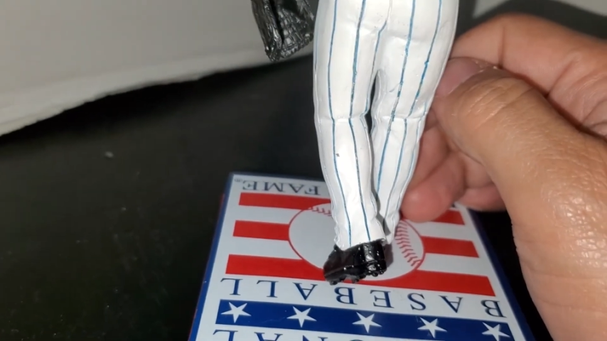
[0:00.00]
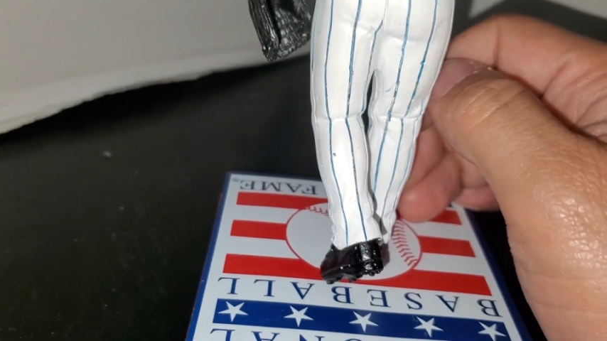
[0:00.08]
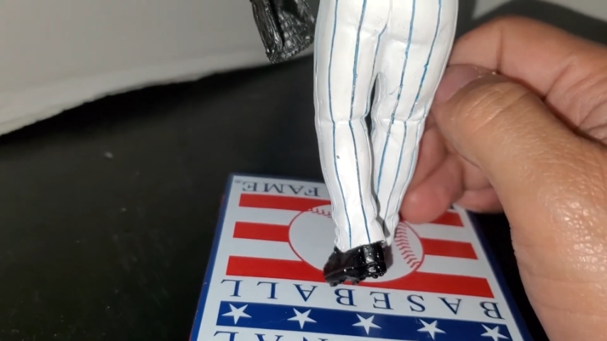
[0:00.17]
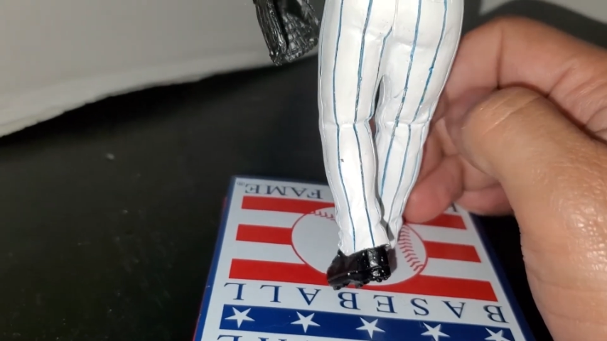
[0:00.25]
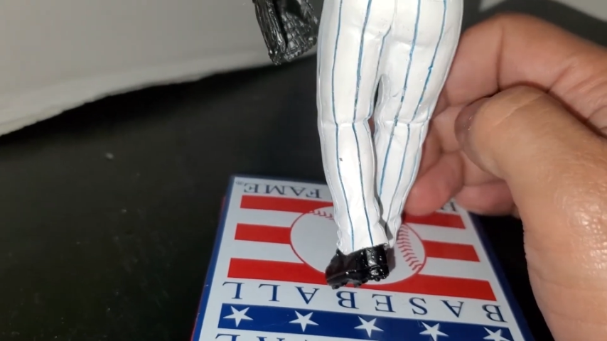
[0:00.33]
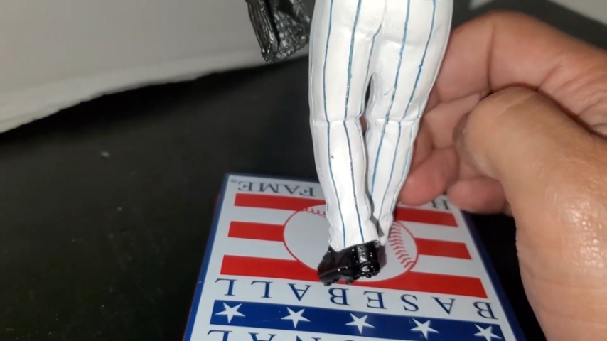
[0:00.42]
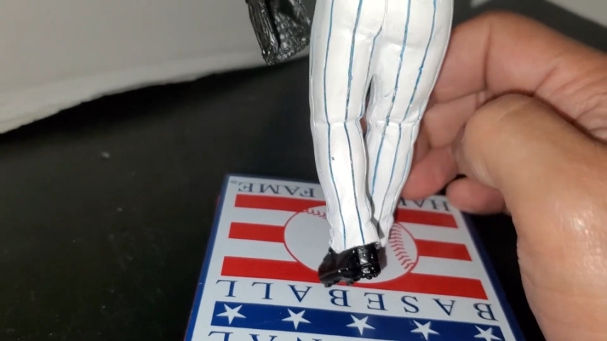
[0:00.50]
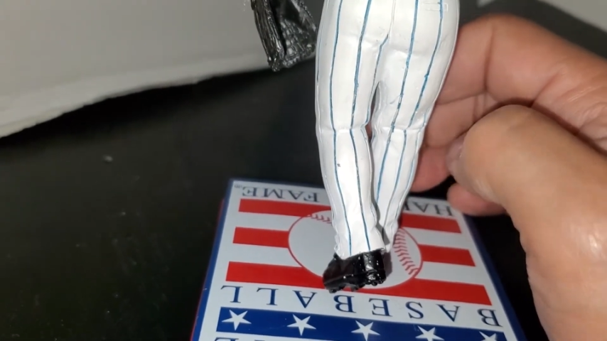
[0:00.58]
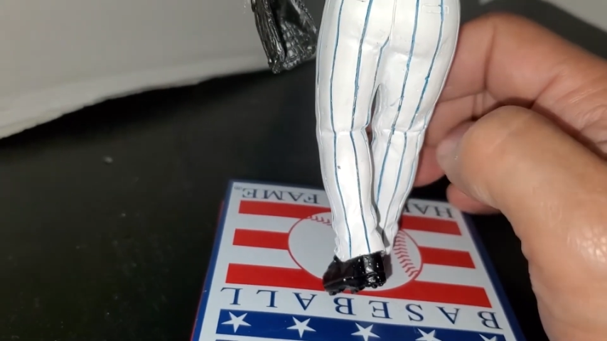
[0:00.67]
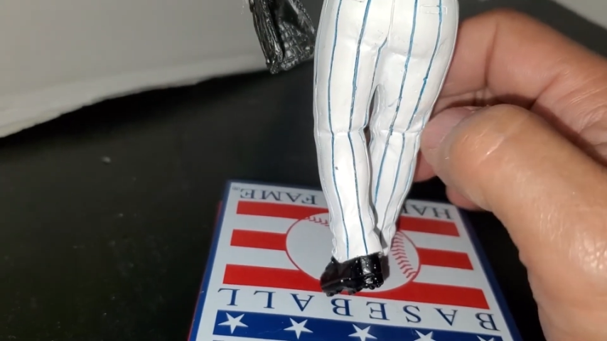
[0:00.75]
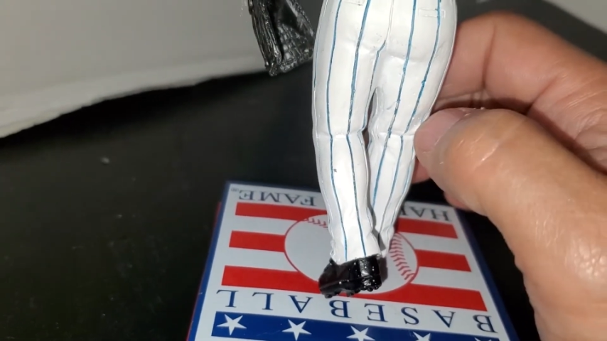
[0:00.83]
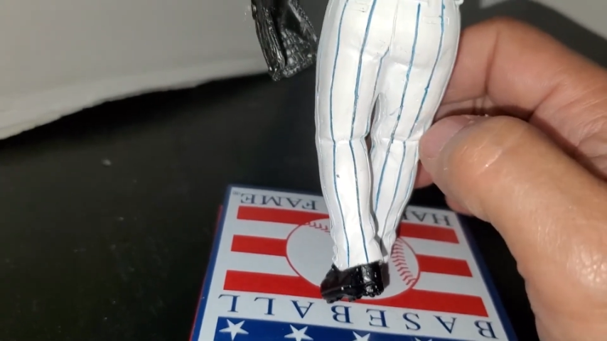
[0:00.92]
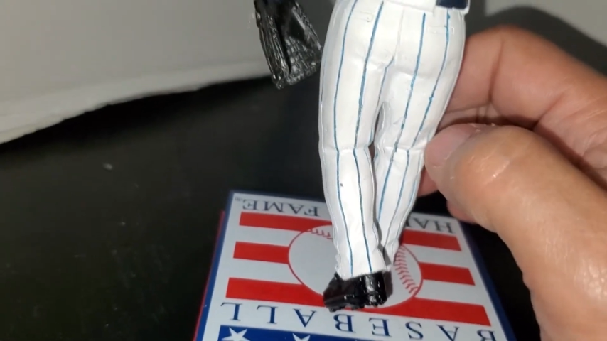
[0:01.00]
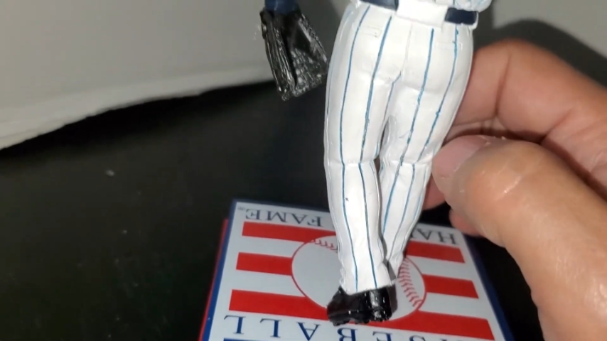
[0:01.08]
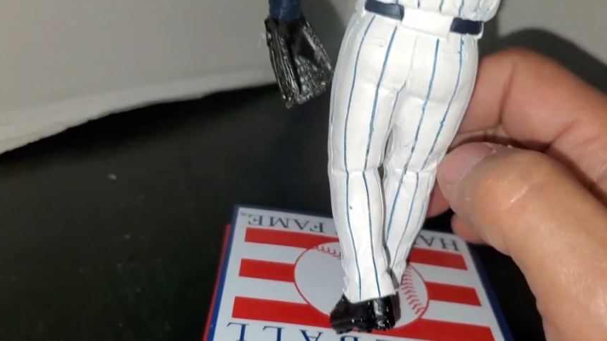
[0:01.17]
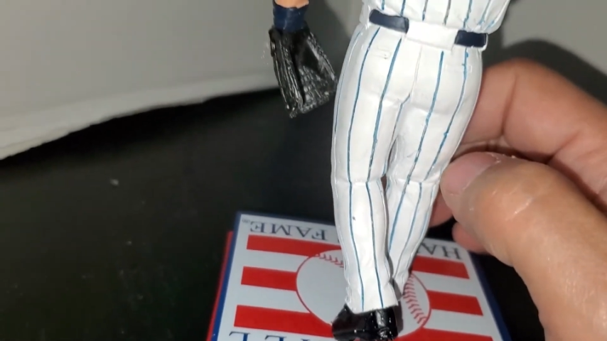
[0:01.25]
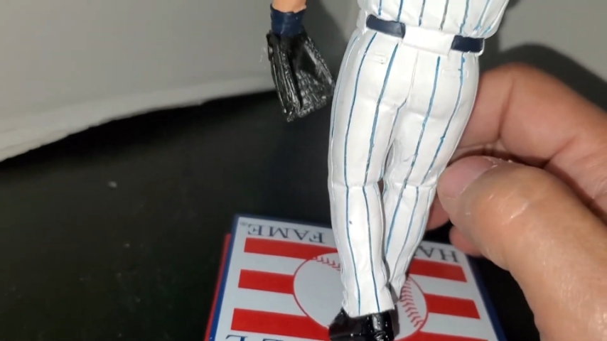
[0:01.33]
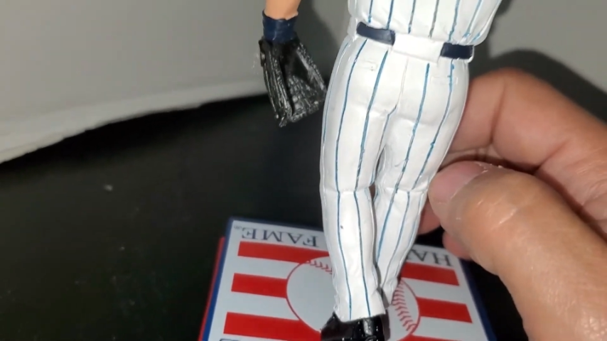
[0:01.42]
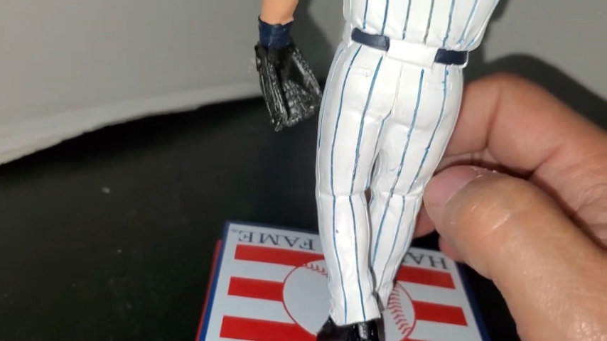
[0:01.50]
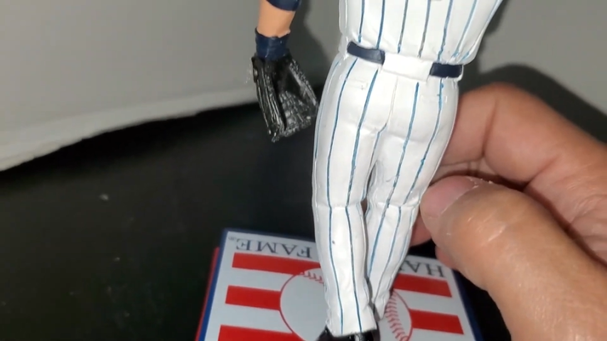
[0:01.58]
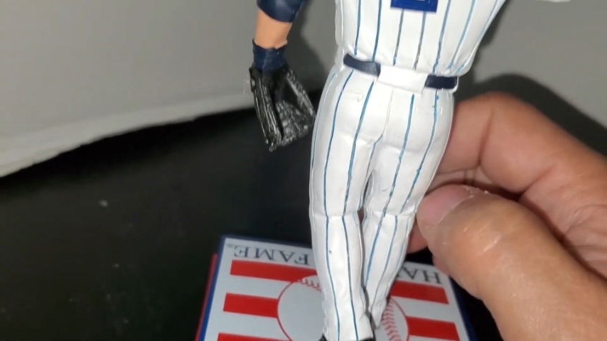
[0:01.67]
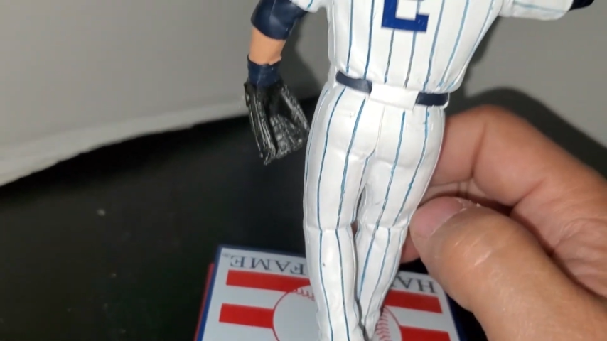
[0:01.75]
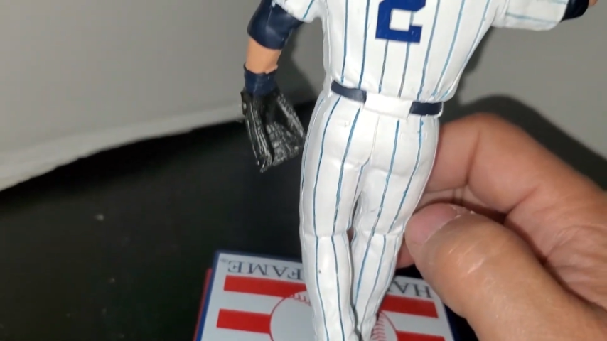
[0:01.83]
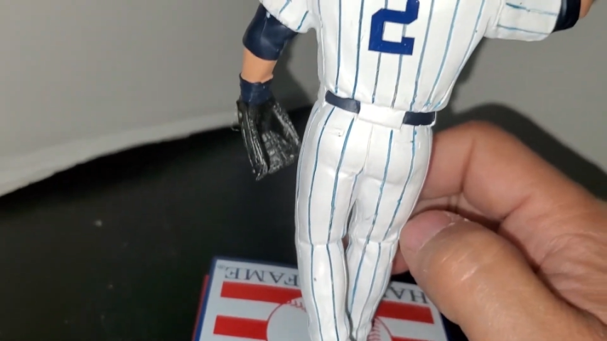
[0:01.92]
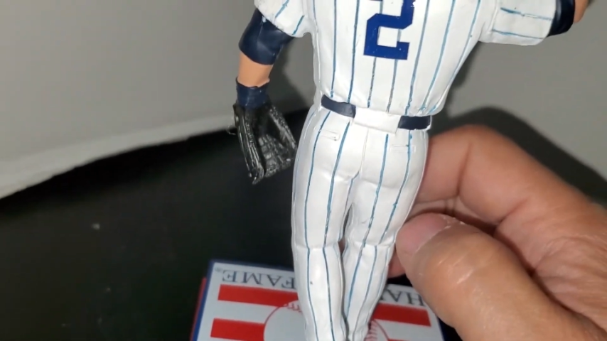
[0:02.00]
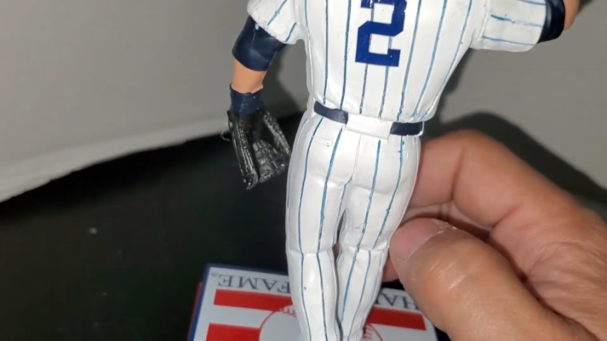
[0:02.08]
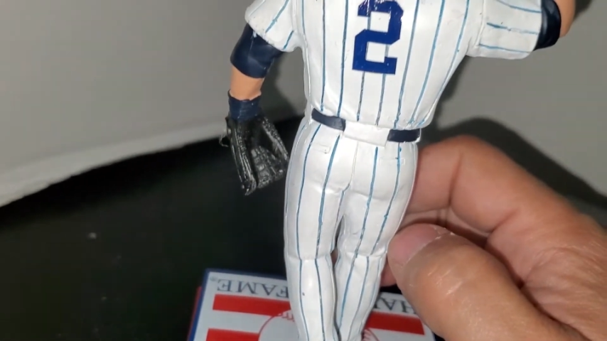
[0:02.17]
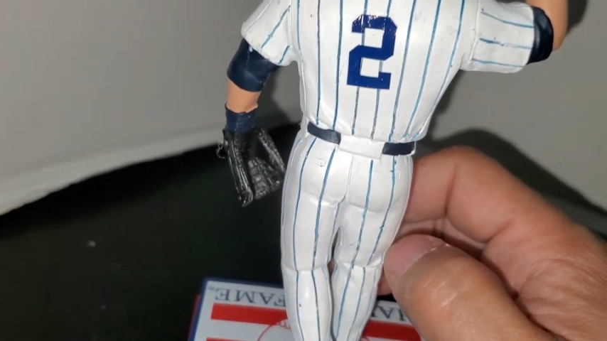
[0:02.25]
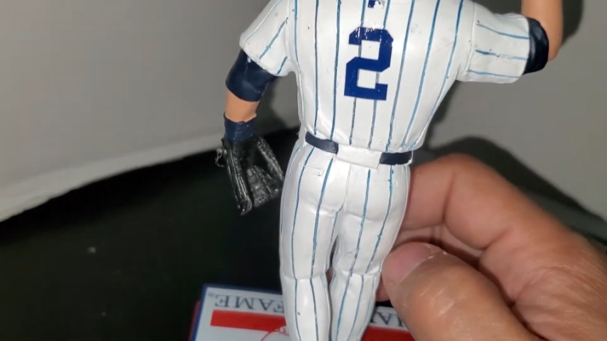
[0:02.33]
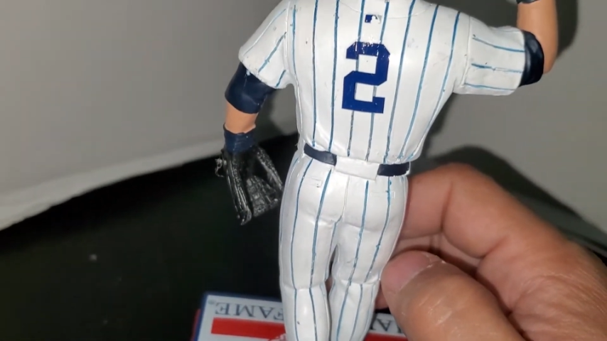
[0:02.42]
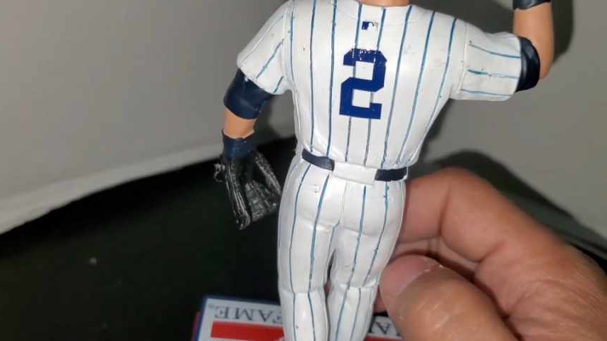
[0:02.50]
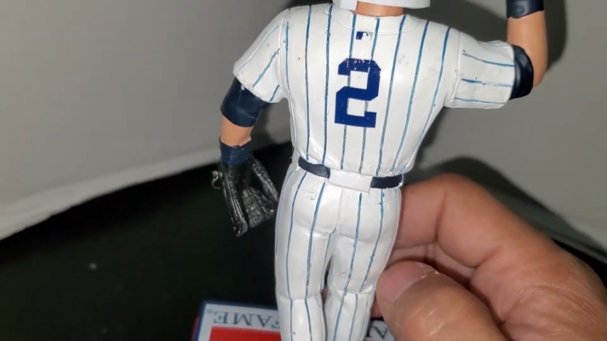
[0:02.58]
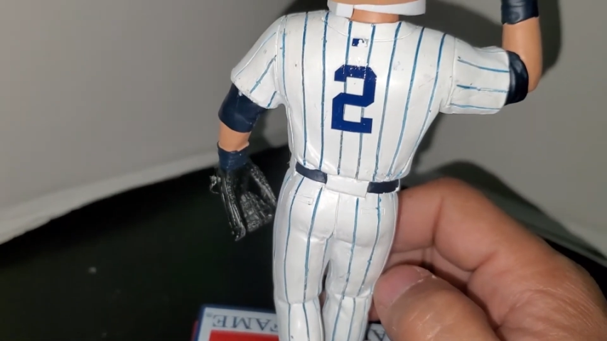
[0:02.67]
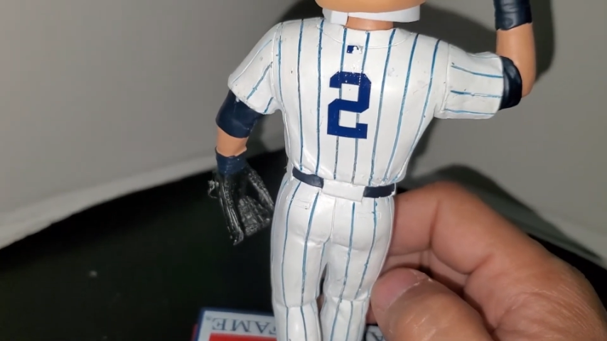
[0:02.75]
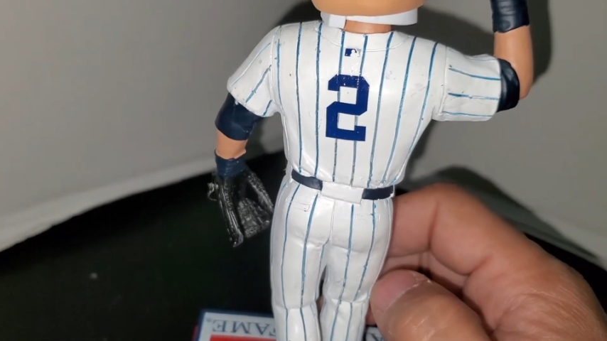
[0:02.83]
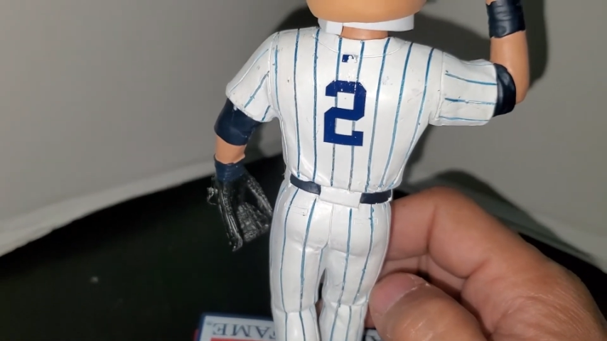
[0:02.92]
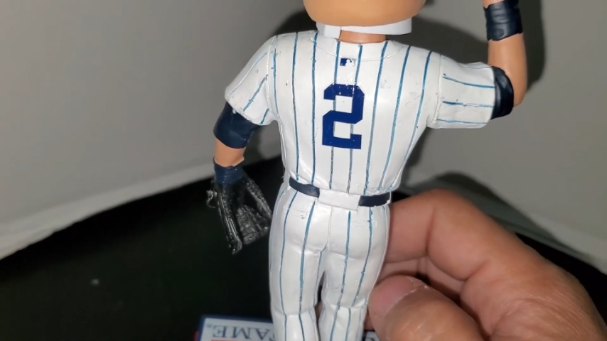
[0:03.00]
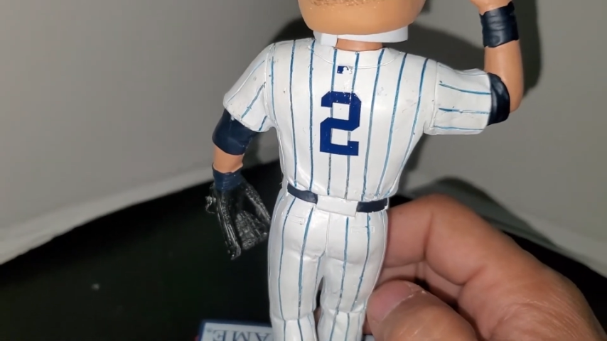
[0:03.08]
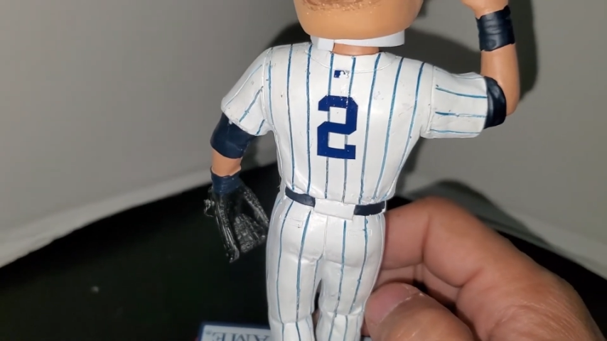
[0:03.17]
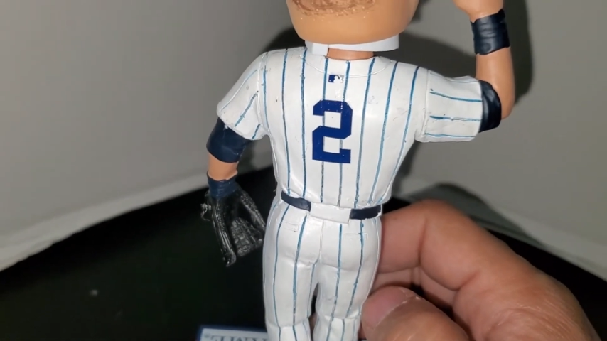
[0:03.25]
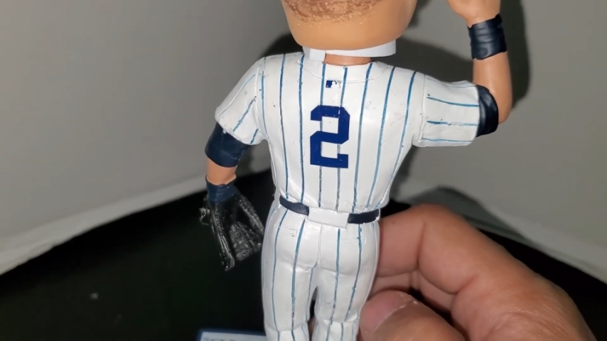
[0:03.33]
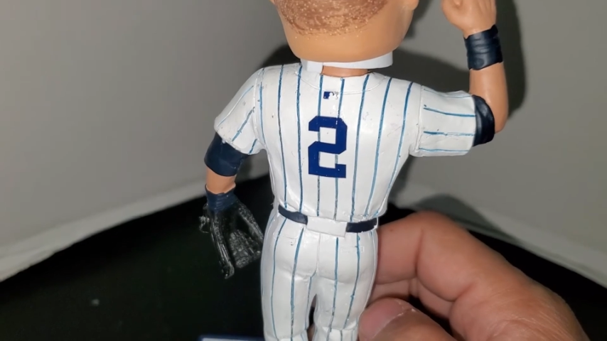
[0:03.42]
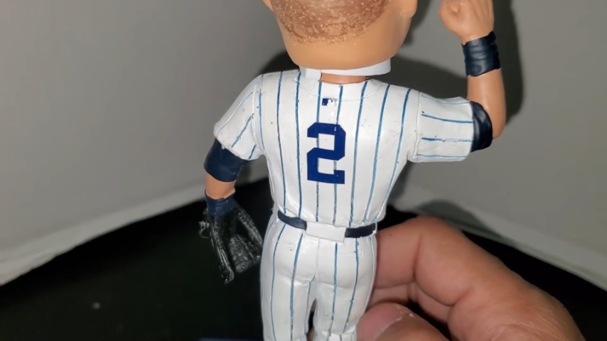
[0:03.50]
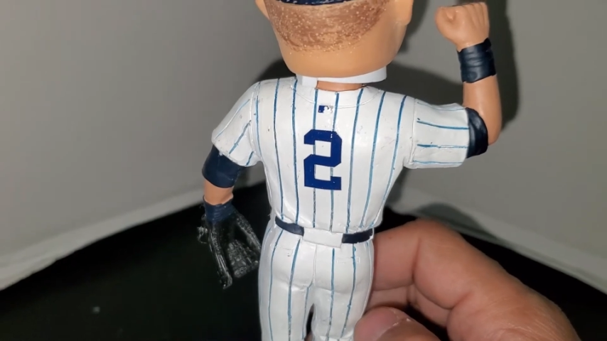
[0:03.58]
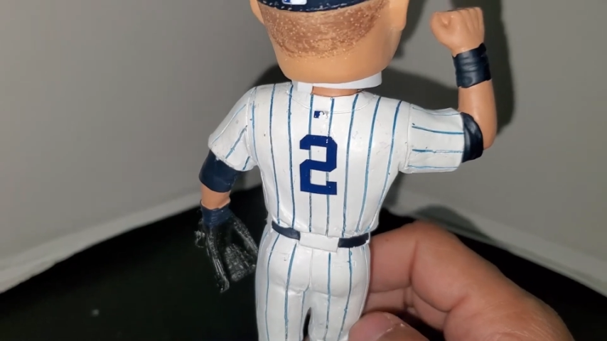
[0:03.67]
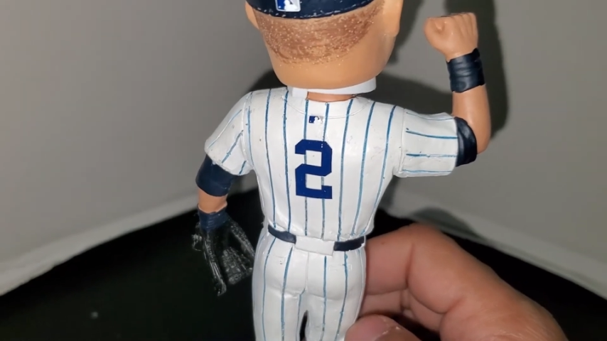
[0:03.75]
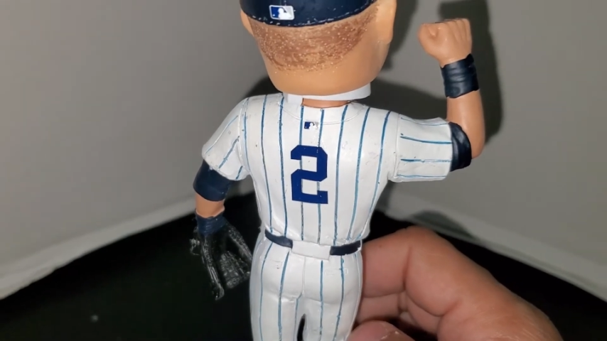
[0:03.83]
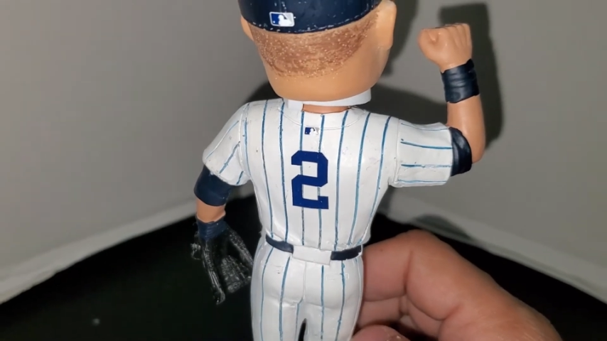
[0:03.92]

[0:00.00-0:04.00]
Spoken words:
Nobody's mouth can be seen.